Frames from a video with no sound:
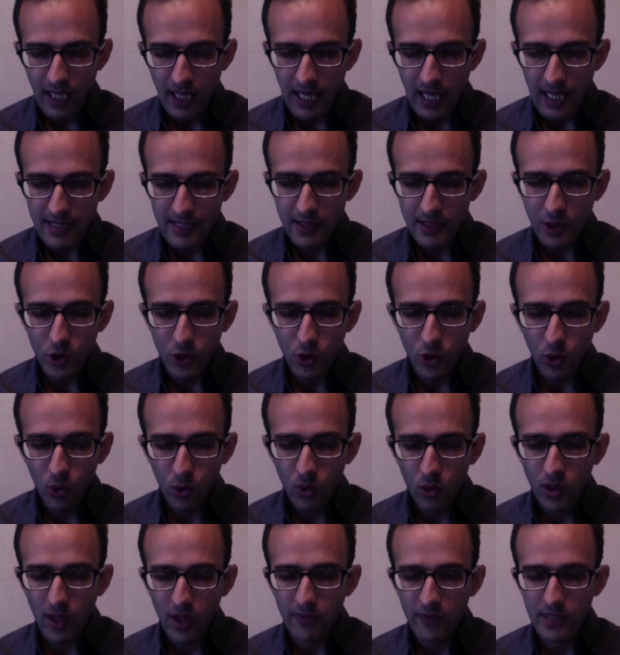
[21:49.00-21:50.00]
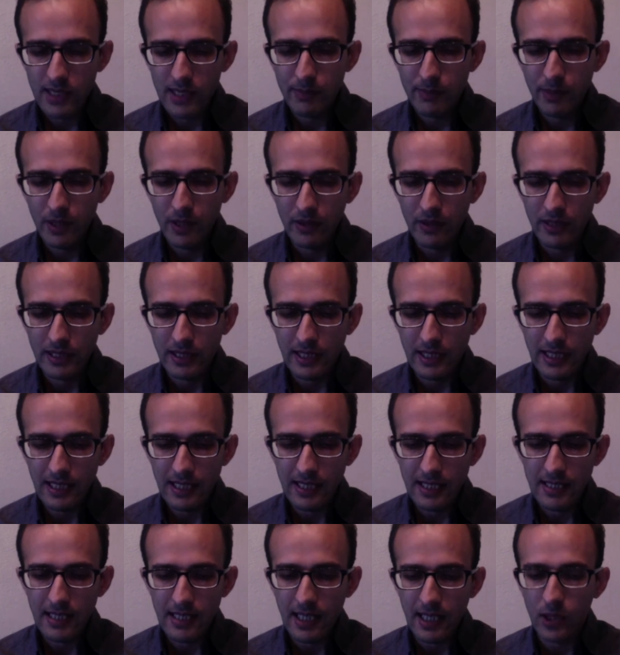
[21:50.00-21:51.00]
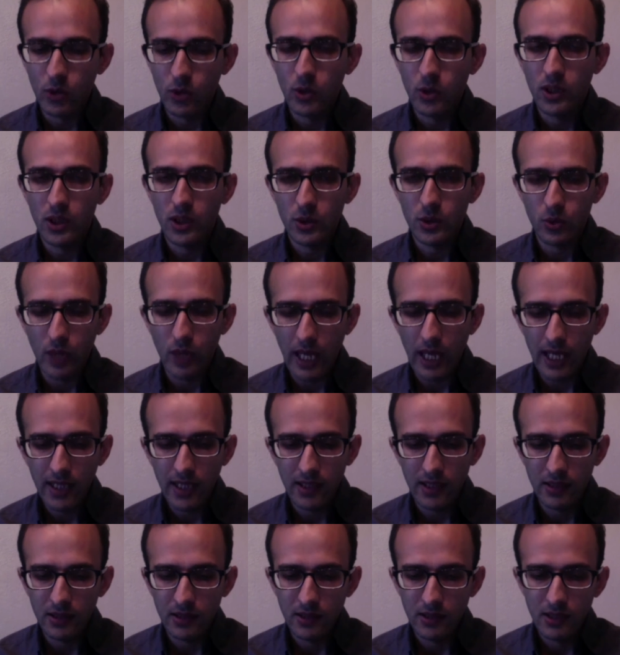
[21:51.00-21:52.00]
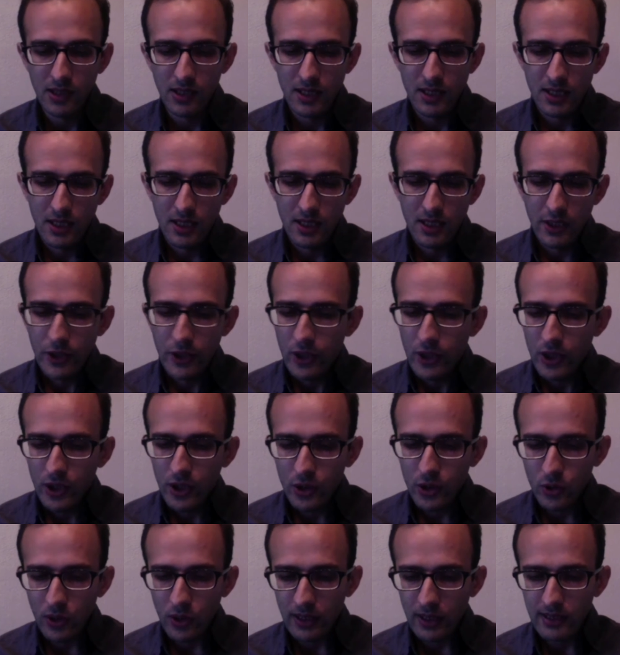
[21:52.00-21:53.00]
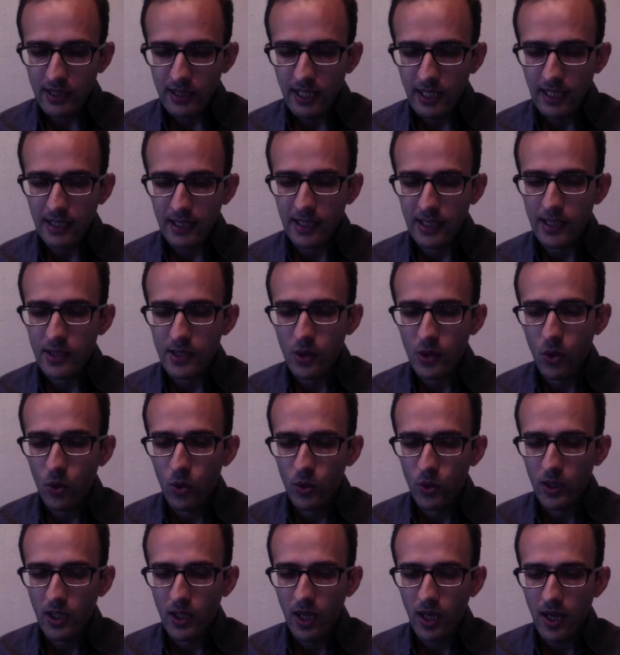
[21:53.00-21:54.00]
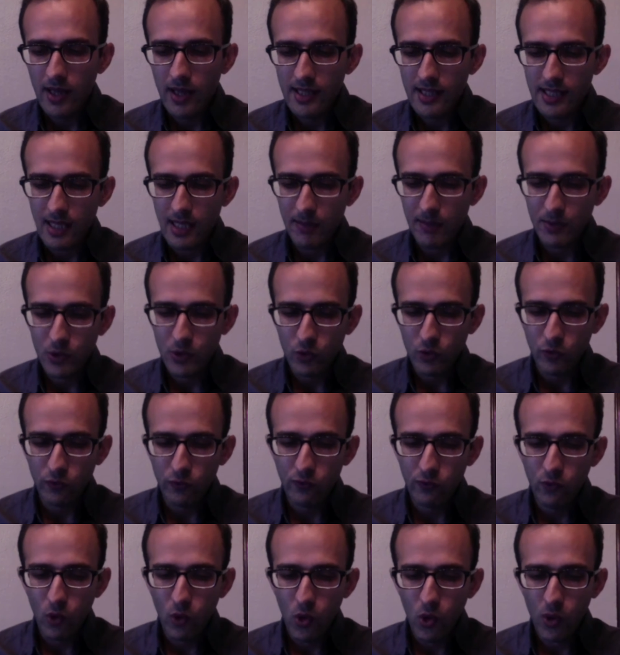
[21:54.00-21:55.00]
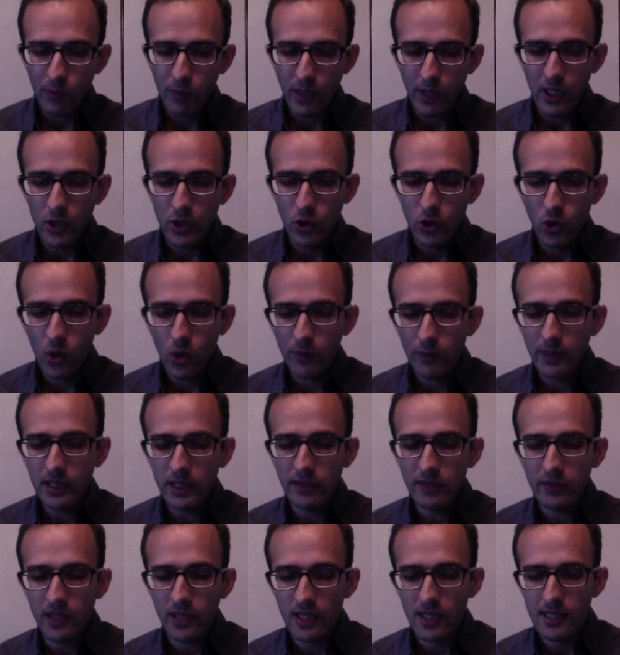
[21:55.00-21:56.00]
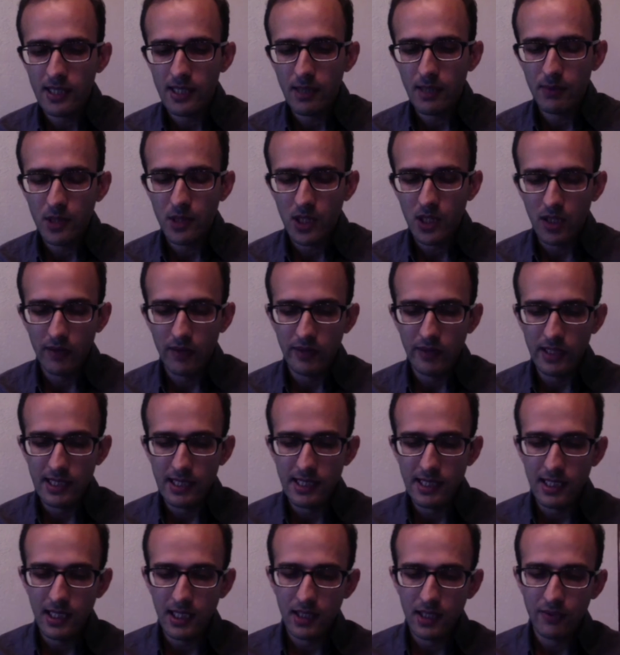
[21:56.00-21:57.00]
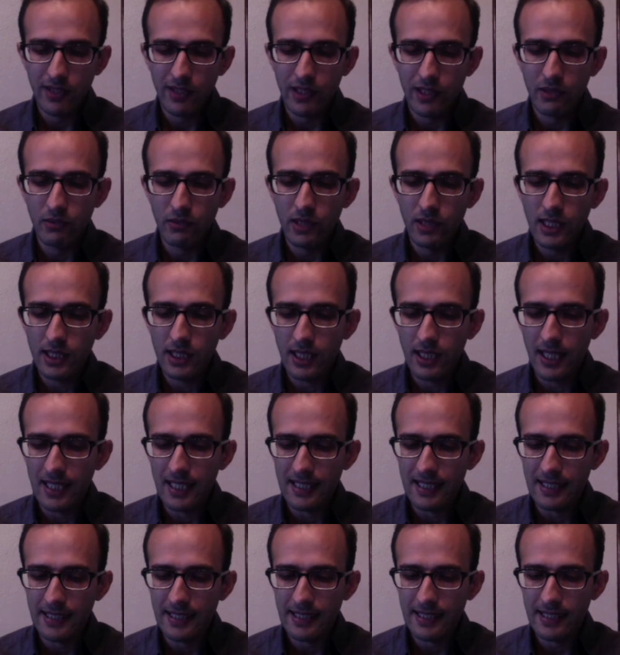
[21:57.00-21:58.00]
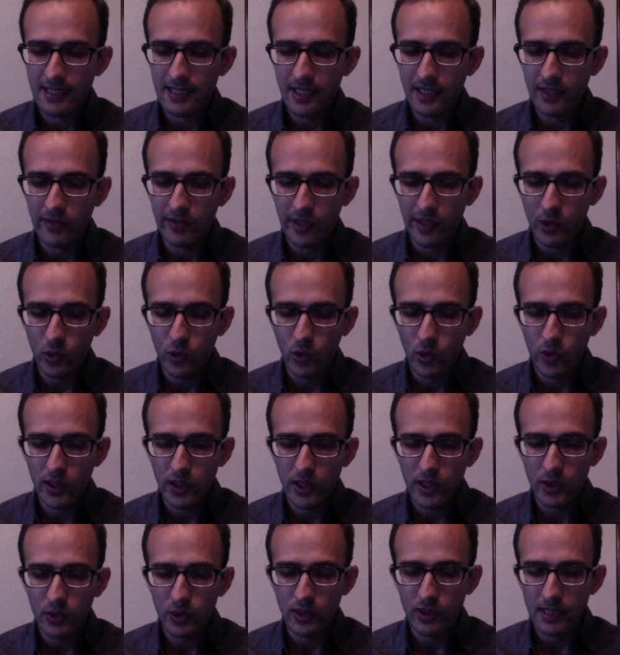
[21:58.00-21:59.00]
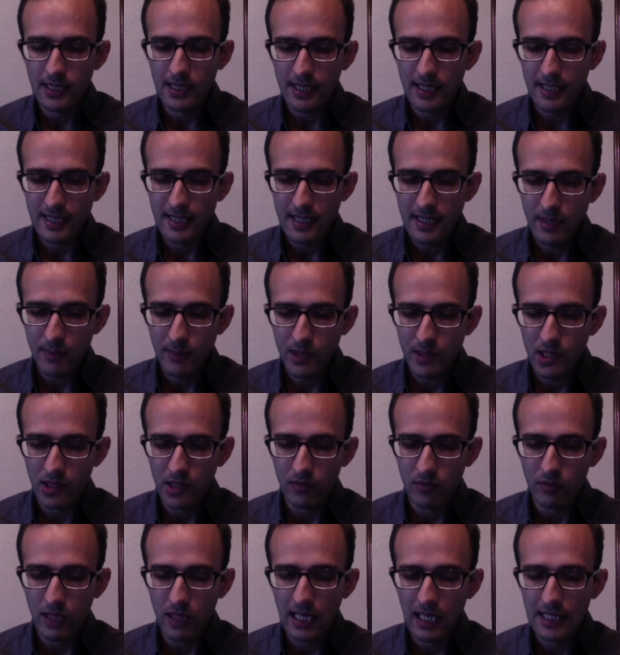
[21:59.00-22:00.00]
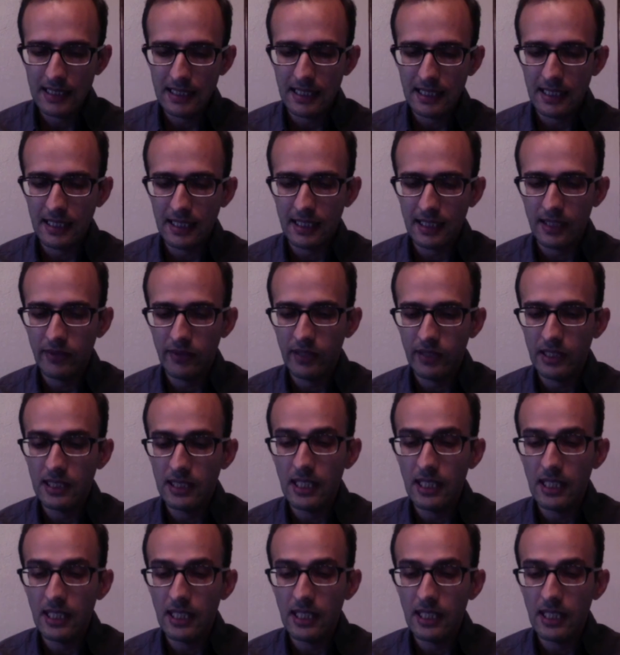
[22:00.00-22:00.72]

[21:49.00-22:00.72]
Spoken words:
As the goal of a spirit is, according to Hegel, to attain its own concept, to form a normative conception of itself and realize itself according to this conception rather than a given